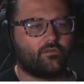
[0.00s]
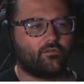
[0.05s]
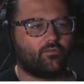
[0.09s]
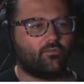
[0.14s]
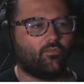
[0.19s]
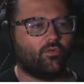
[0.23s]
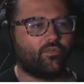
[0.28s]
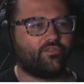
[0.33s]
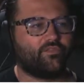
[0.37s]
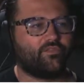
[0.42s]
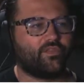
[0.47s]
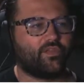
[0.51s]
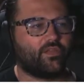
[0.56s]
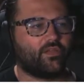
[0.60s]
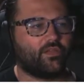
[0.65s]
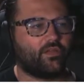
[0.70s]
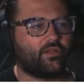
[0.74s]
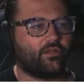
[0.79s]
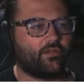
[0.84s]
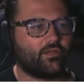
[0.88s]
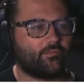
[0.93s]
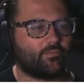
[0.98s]
Was
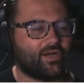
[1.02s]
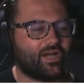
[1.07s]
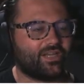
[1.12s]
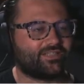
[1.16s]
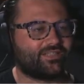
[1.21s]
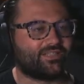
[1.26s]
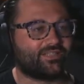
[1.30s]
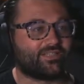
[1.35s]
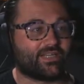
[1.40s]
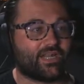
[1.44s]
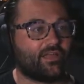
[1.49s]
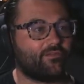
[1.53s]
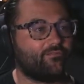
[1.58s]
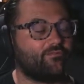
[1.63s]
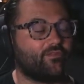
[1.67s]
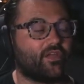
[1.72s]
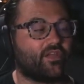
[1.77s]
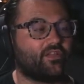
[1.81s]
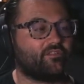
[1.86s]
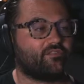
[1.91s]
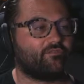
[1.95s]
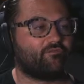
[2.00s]
the bosses that I
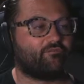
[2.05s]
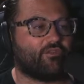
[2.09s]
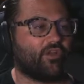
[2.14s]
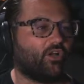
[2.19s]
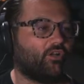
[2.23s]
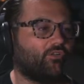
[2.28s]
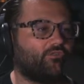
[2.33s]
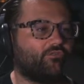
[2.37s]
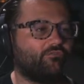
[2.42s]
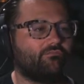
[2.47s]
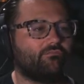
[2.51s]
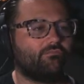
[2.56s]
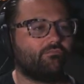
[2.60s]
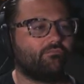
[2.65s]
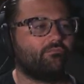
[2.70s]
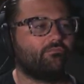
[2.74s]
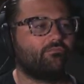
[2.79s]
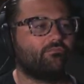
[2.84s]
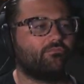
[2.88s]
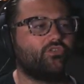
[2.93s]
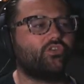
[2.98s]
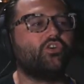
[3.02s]
faced felt
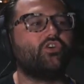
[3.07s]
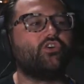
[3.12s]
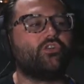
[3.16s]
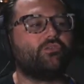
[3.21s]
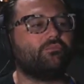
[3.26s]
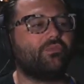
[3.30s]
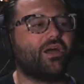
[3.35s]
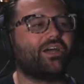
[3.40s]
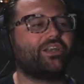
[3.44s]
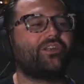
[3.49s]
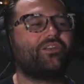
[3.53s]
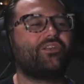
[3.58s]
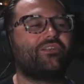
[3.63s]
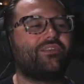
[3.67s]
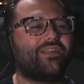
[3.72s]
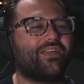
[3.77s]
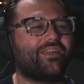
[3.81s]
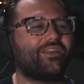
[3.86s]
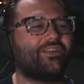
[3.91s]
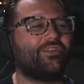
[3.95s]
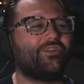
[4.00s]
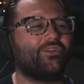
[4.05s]
good, not
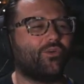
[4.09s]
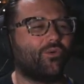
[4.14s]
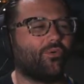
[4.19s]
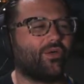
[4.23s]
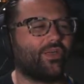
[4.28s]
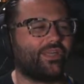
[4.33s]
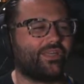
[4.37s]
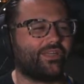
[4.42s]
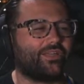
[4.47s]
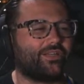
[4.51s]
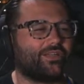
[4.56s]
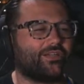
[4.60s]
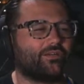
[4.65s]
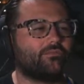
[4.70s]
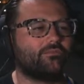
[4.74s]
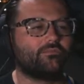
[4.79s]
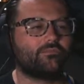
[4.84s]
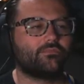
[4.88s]
annoying, you know?